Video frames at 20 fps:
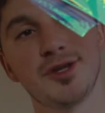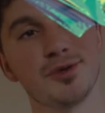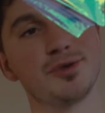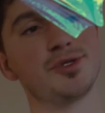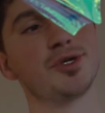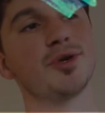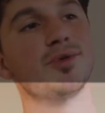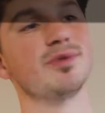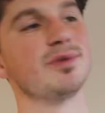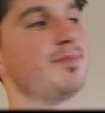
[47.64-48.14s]

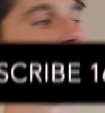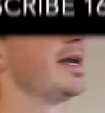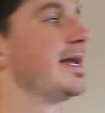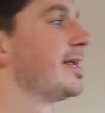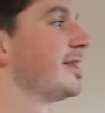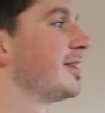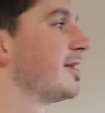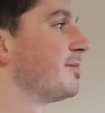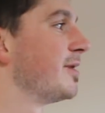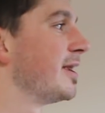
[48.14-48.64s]
YouTube's
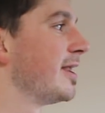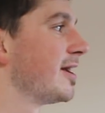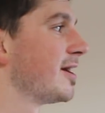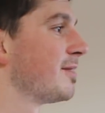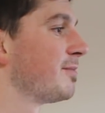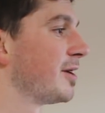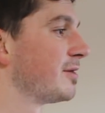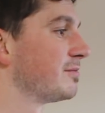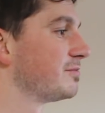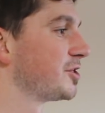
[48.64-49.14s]
been at the minute
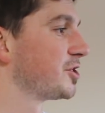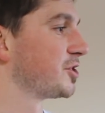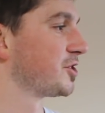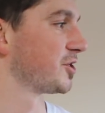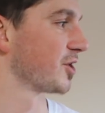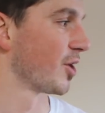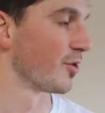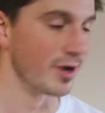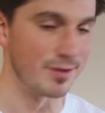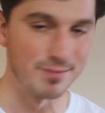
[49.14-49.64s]
about
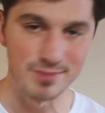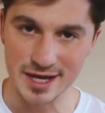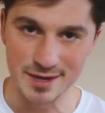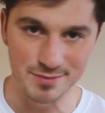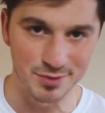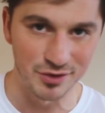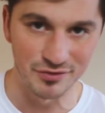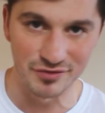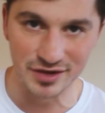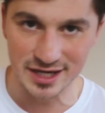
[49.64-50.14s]
showing
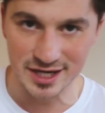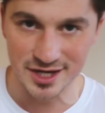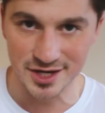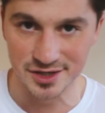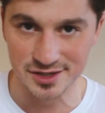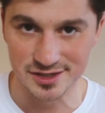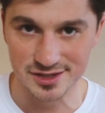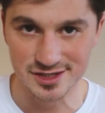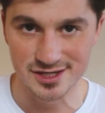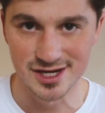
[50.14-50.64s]
people
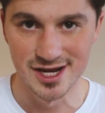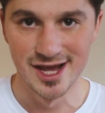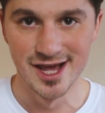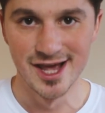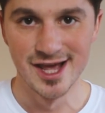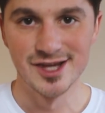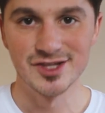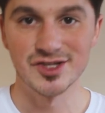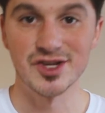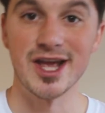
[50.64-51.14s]
videos.
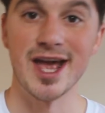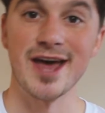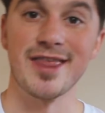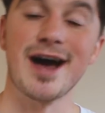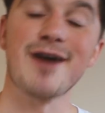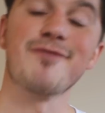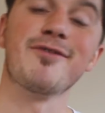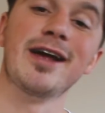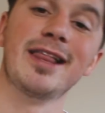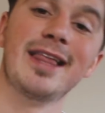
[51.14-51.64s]
So yeah,
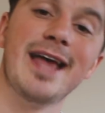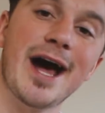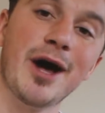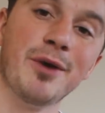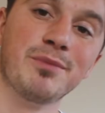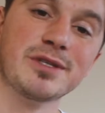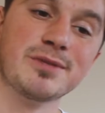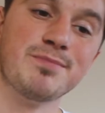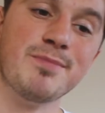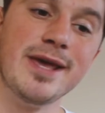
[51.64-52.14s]
that really
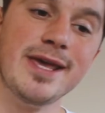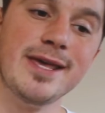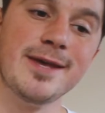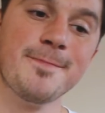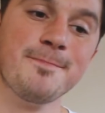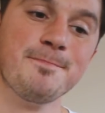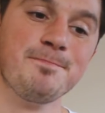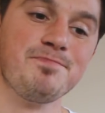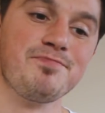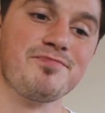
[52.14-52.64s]
helps
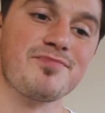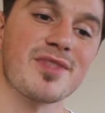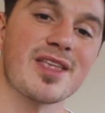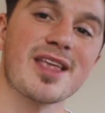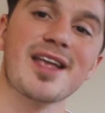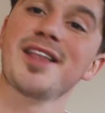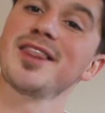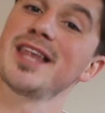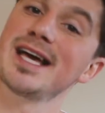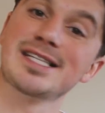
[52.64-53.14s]
me.
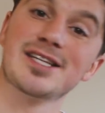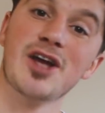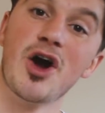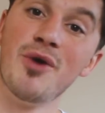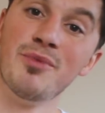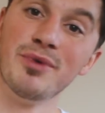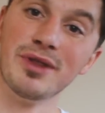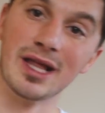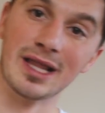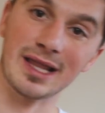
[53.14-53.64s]
Let's get
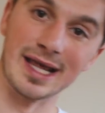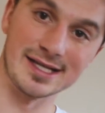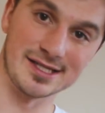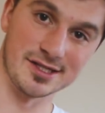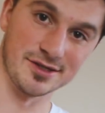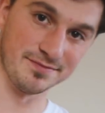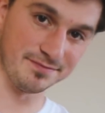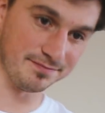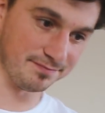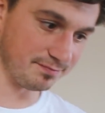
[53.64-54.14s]
on with the
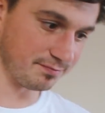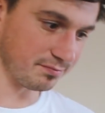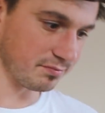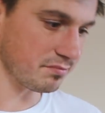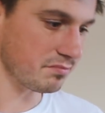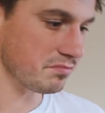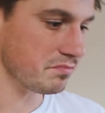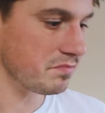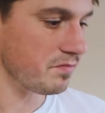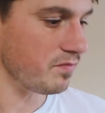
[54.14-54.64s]
lesson.
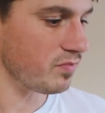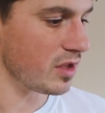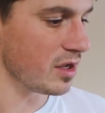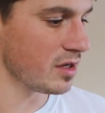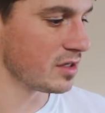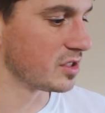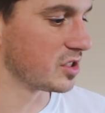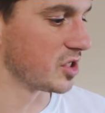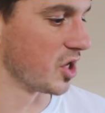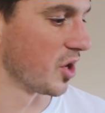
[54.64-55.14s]

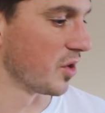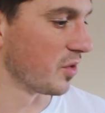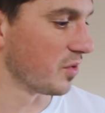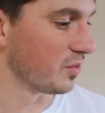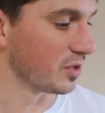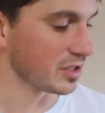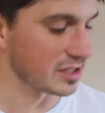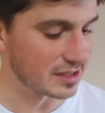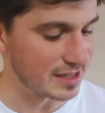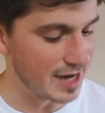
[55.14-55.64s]
So,
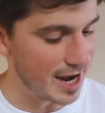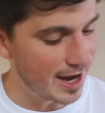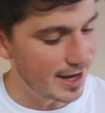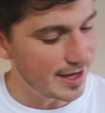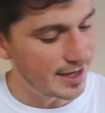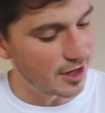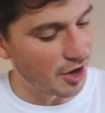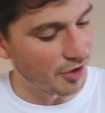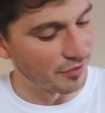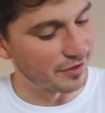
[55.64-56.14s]
we're
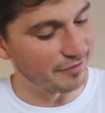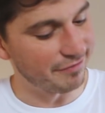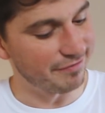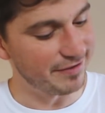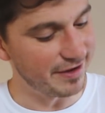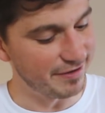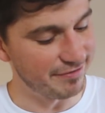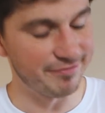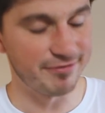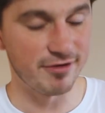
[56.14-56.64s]
starting on the
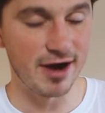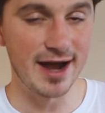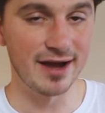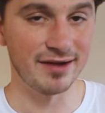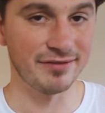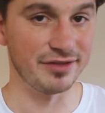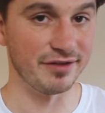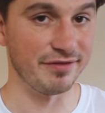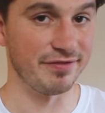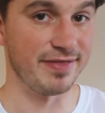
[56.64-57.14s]
5th
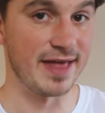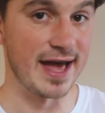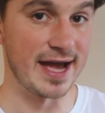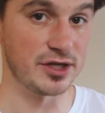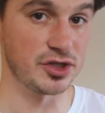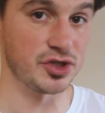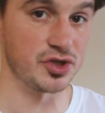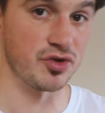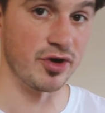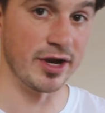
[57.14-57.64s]
fret of the
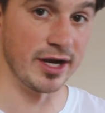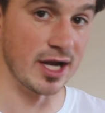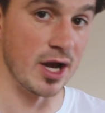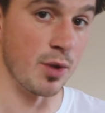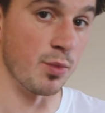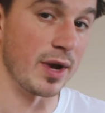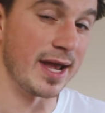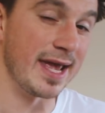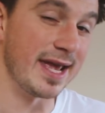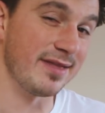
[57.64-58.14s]
3rd string,
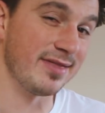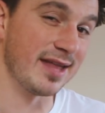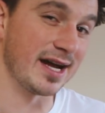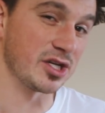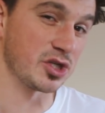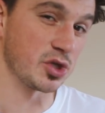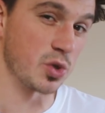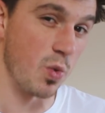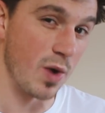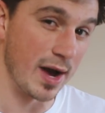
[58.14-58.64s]
and we're hitting
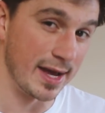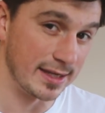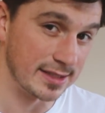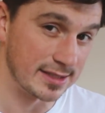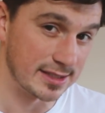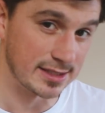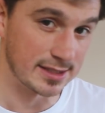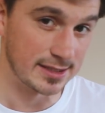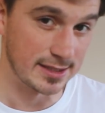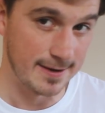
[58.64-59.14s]
that
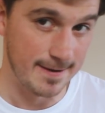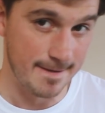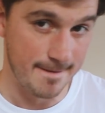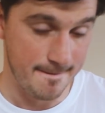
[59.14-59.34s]
twice.